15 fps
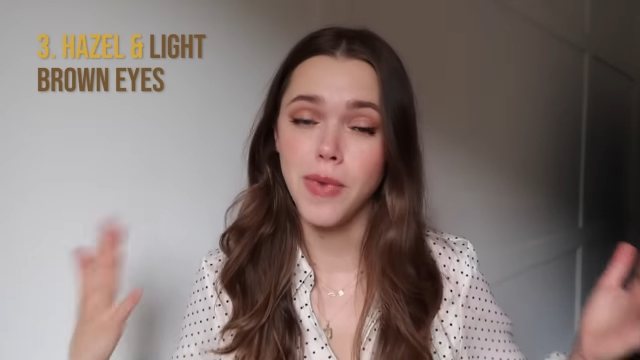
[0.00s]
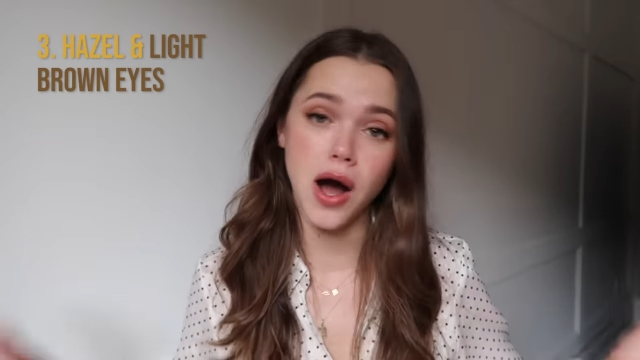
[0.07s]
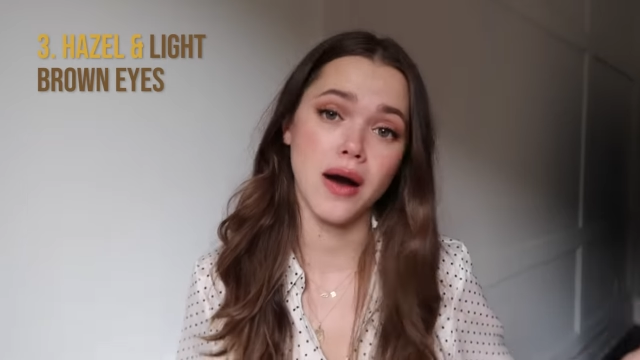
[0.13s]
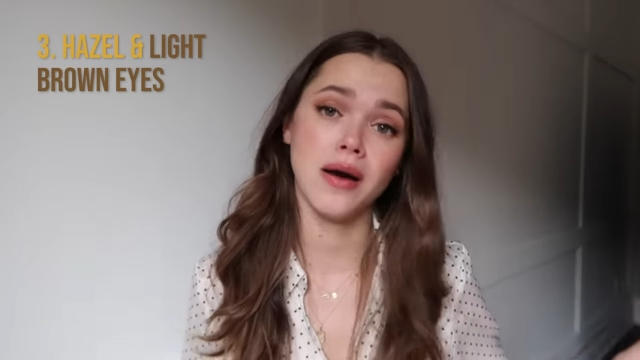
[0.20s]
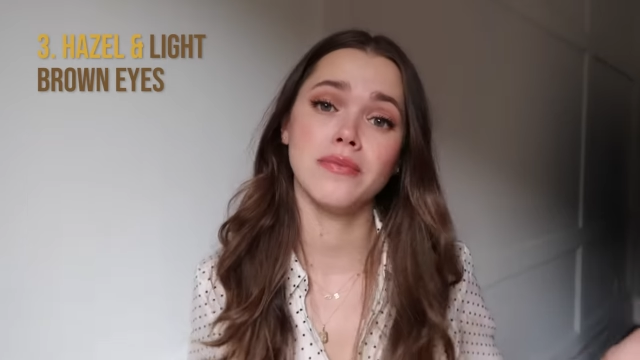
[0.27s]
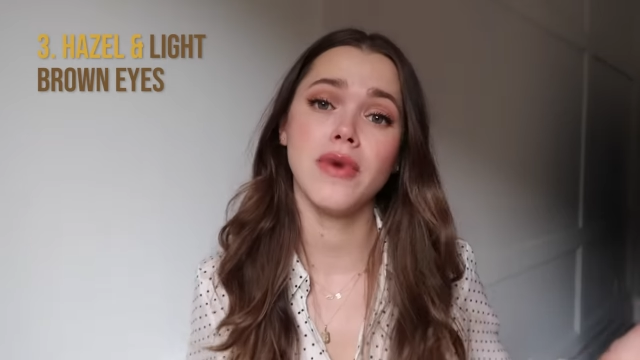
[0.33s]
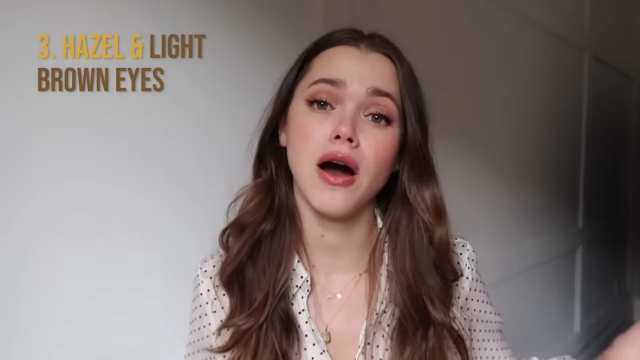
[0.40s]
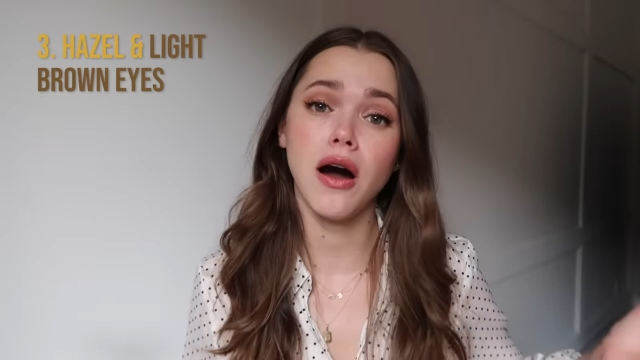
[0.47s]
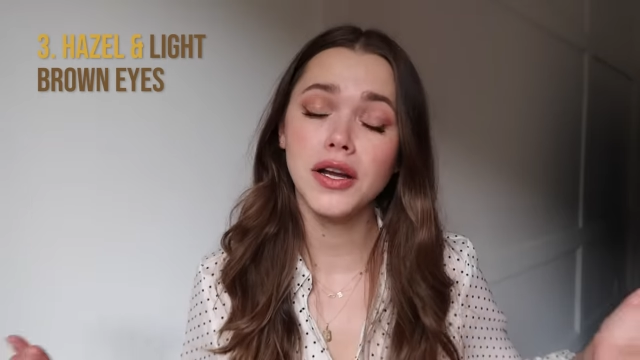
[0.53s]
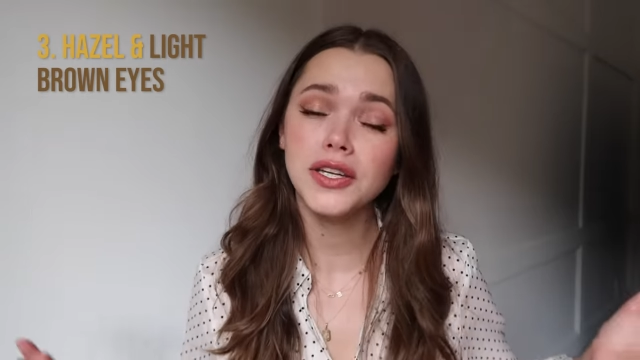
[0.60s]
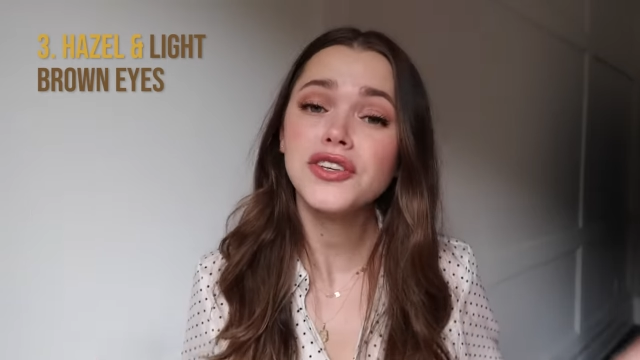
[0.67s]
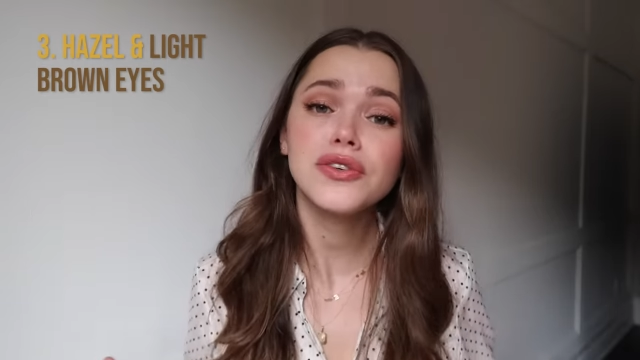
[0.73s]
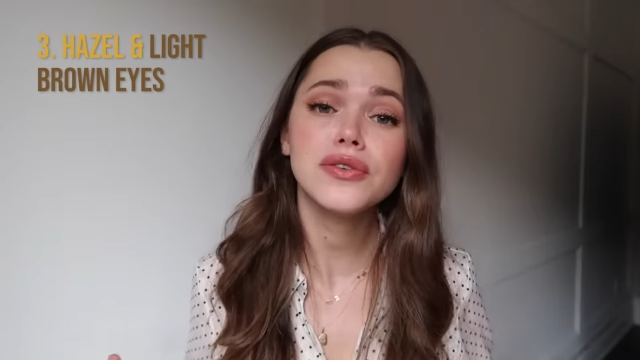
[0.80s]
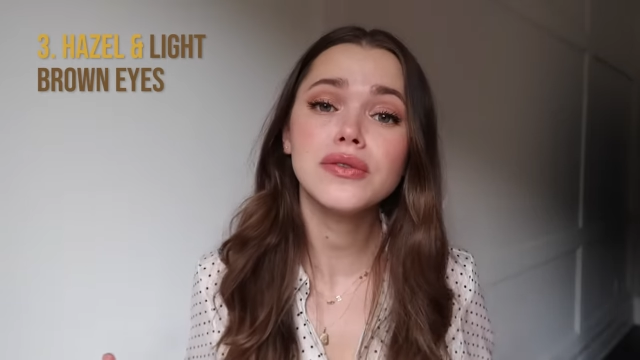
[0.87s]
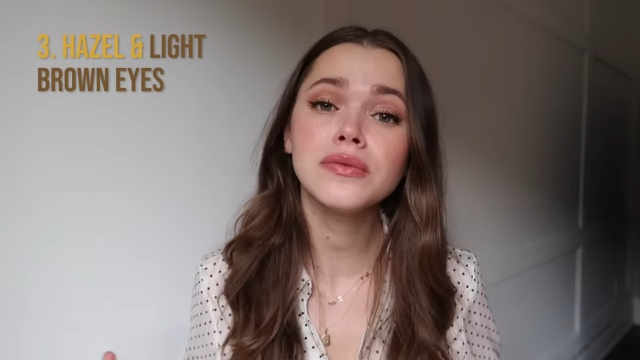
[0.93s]
bomb
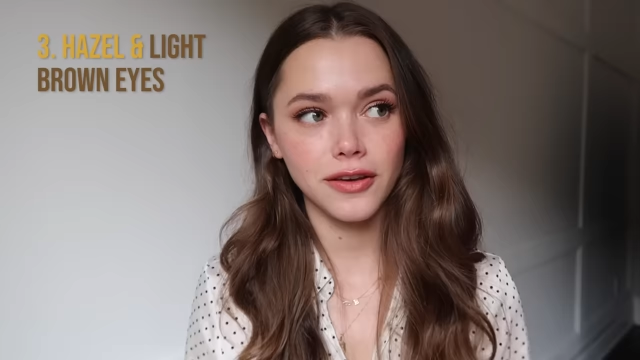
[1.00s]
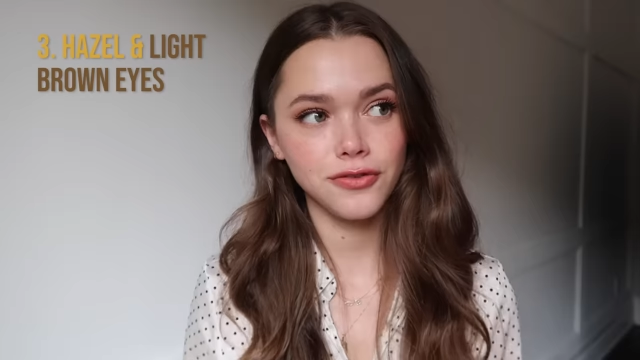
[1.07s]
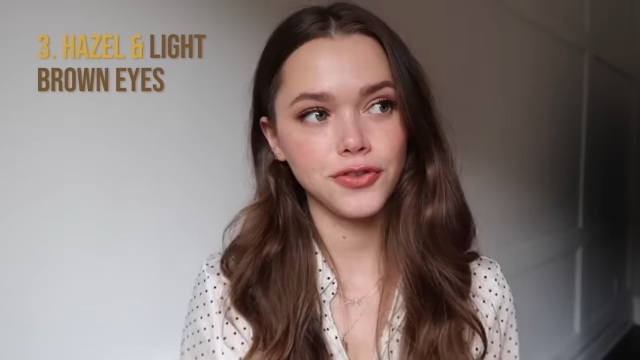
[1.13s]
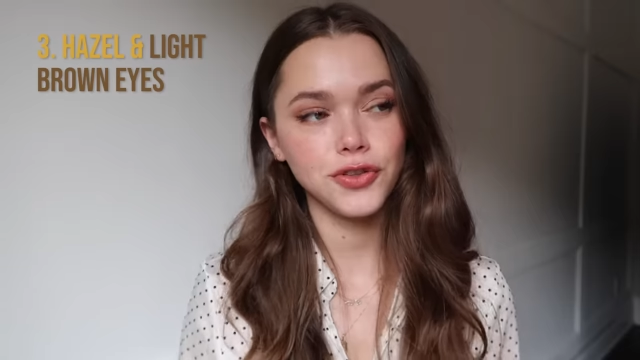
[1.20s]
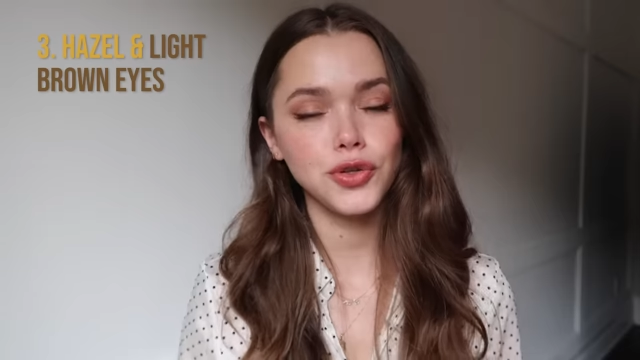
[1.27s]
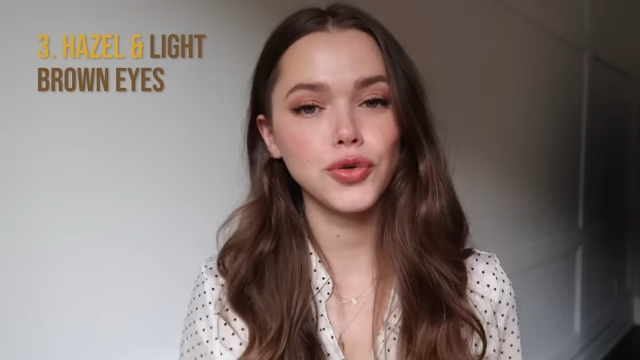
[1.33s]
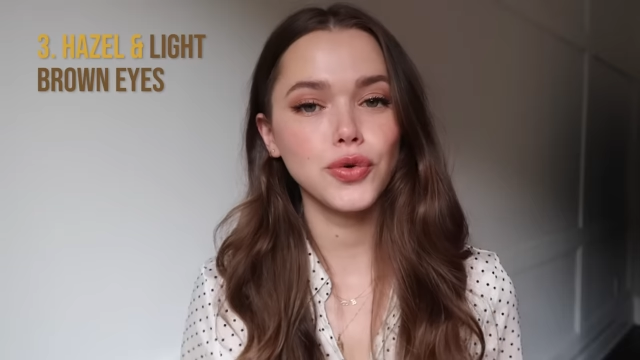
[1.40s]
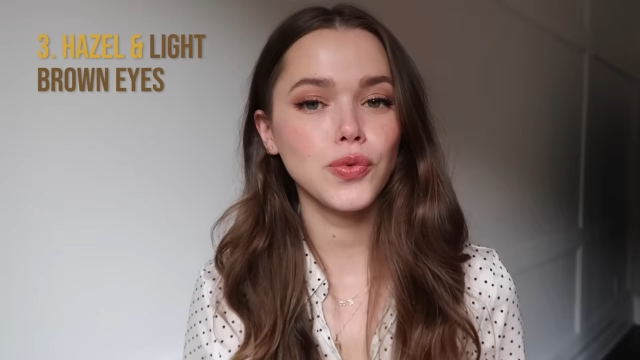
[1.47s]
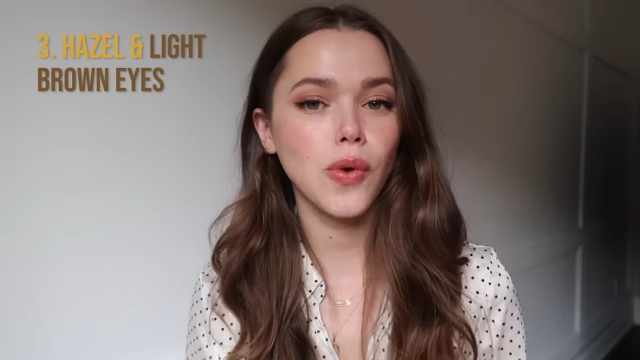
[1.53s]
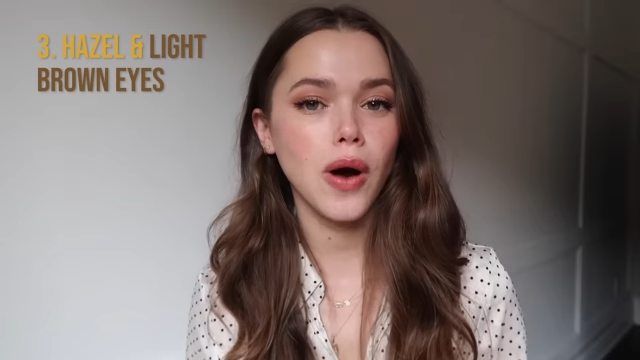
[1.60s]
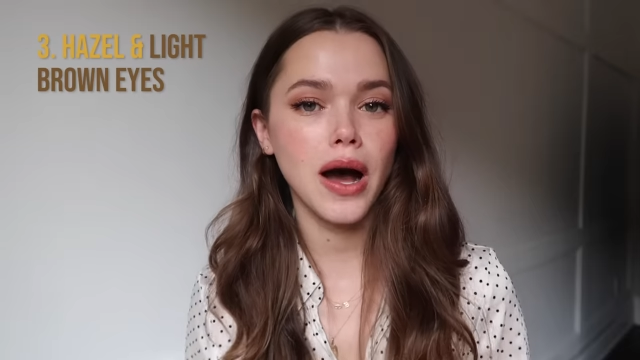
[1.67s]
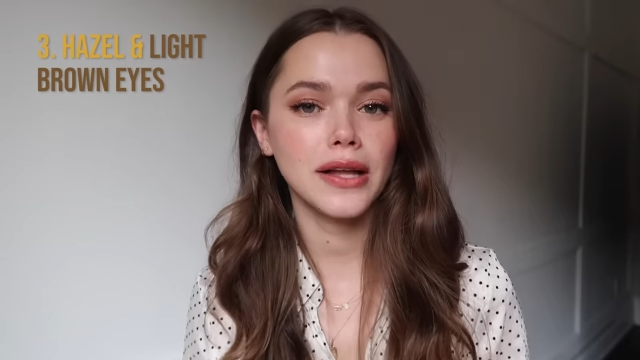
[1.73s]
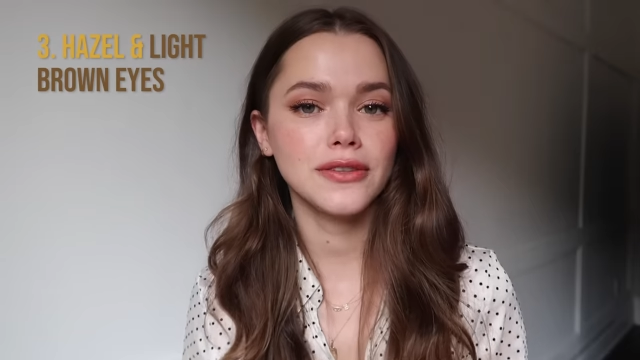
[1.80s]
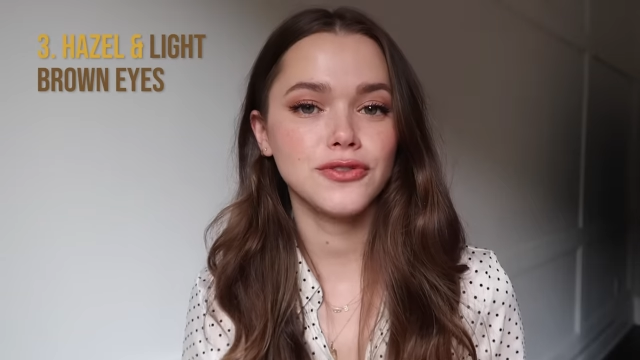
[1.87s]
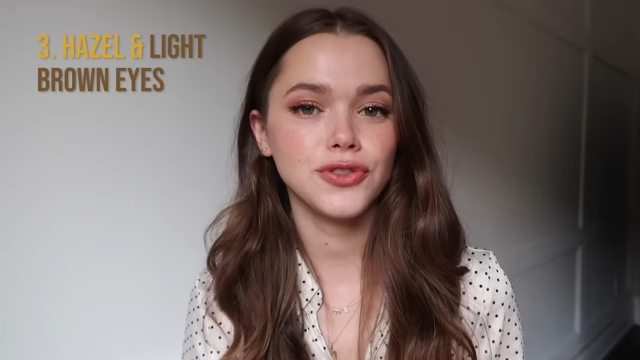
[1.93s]
on you. If you
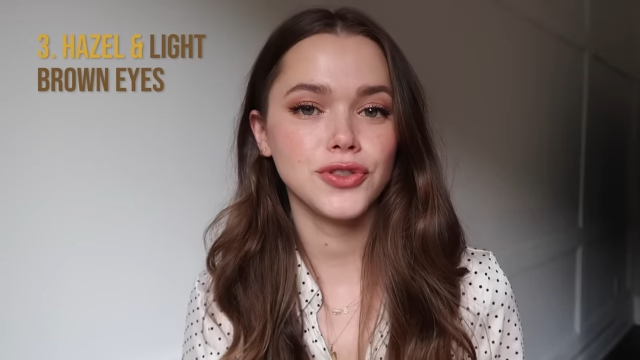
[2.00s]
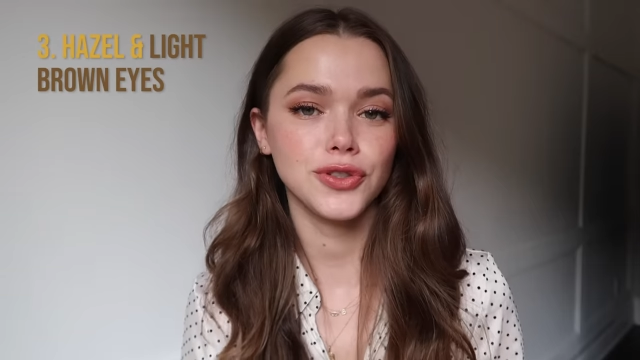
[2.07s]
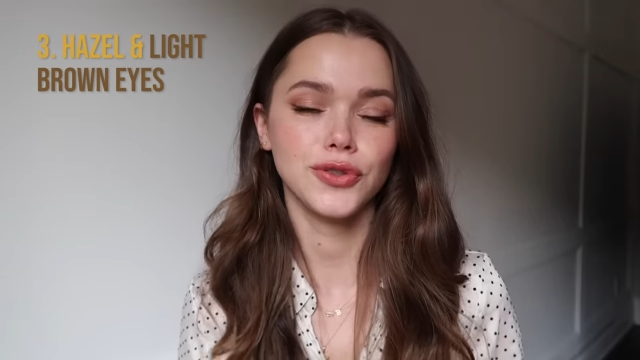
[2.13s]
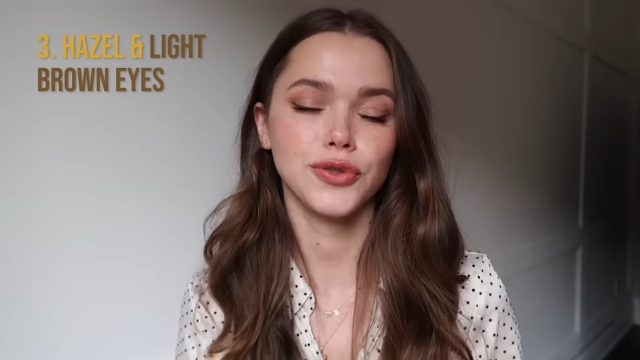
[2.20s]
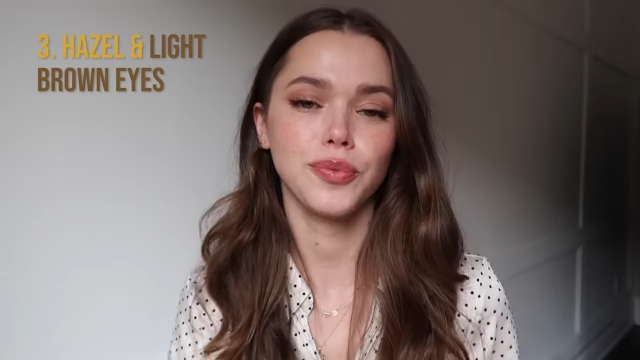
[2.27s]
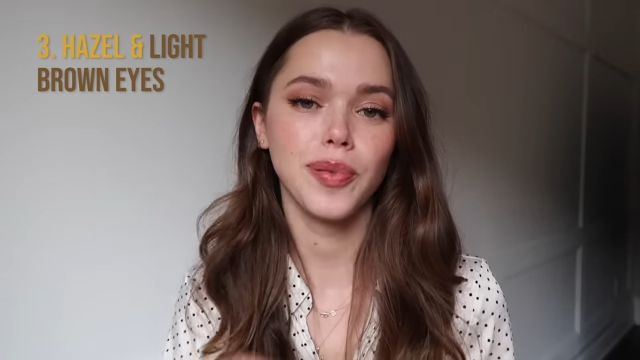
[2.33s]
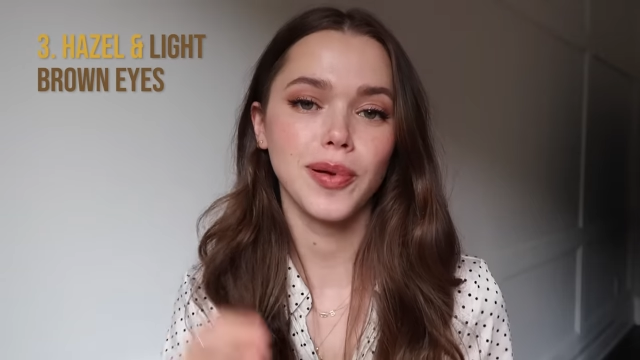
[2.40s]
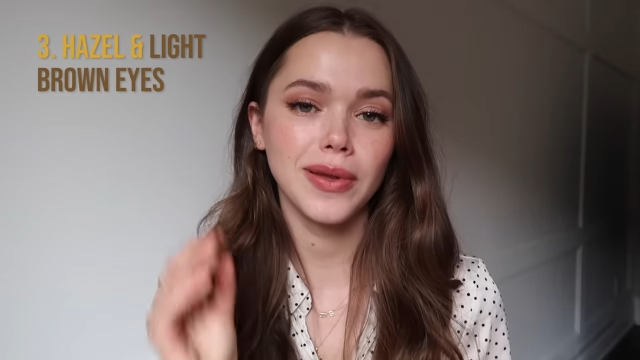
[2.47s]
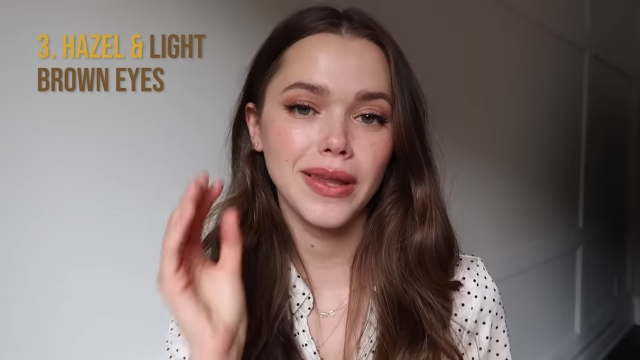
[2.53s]
want to